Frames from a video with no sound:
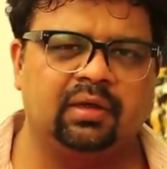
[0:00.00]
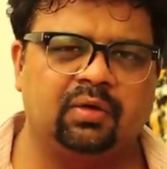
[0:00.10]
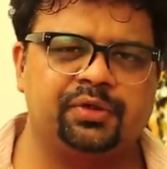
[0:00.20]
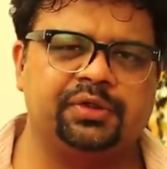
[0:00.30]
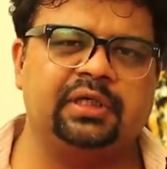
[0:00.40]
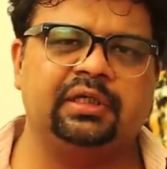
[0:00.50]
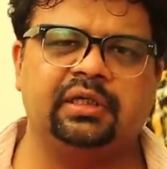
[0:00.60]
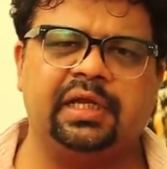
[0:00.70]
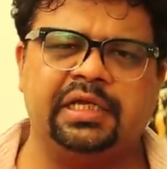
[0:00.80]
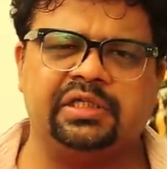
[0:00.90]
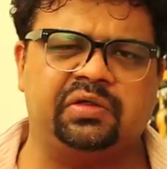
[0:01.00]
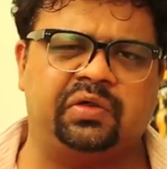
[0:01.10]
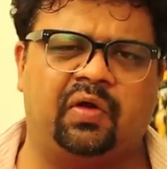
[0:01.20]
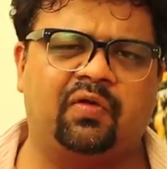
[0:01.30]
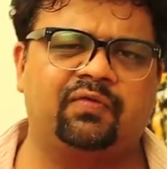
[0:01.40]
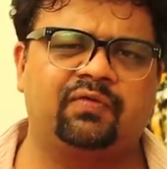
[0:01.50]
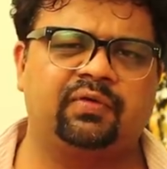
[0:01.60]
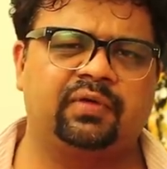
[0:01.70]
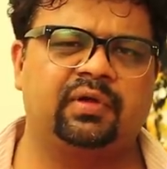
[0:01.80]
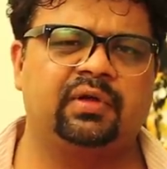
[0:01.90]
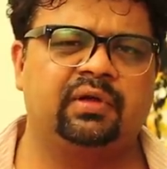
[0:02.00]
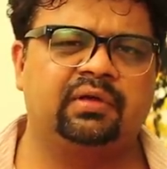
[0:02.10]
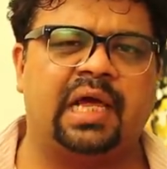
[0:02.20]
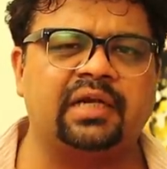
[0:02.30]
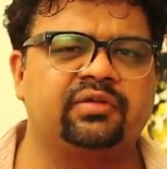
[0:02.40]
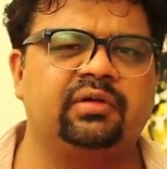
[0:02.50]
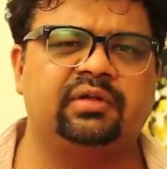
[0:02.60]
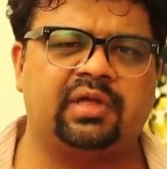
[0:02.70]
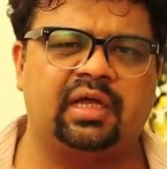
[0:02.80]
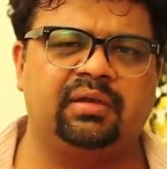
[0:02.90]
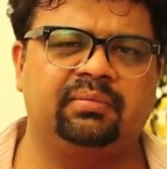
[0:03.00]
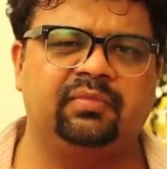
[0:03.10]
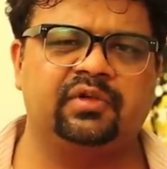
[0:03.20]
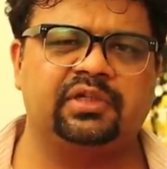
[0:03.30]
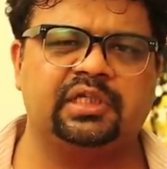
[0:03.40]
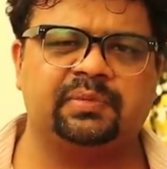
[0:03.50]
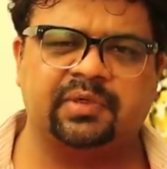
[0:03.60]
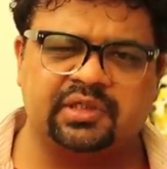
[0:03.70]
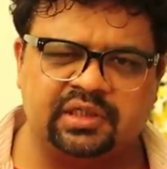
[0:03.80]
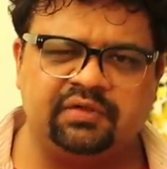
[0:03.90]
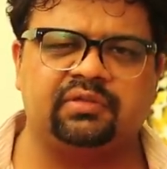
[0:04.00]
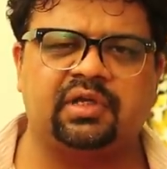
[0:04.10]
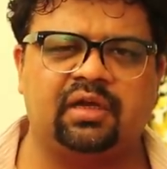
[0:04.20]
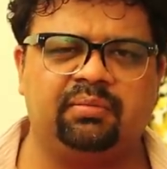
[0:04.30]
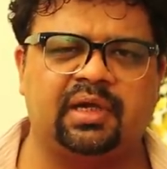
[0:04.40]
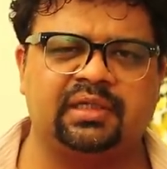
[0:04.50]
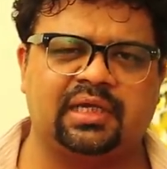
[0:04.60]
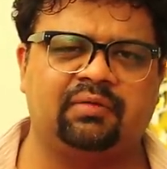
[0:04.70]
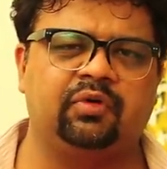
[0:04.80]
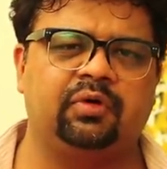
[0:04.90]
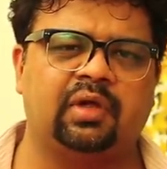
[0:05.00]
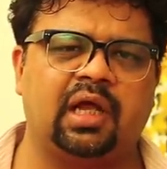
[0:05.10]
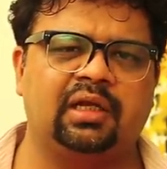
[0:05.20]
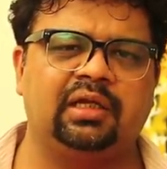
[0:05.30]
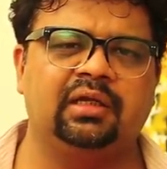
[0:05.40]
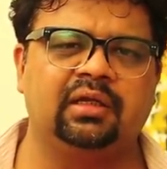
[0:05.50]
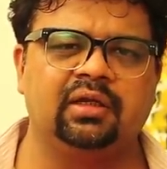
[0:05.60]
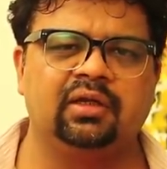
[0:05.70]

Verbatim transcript: questioning the nature of natural time versus perceived time by Salvador Dali,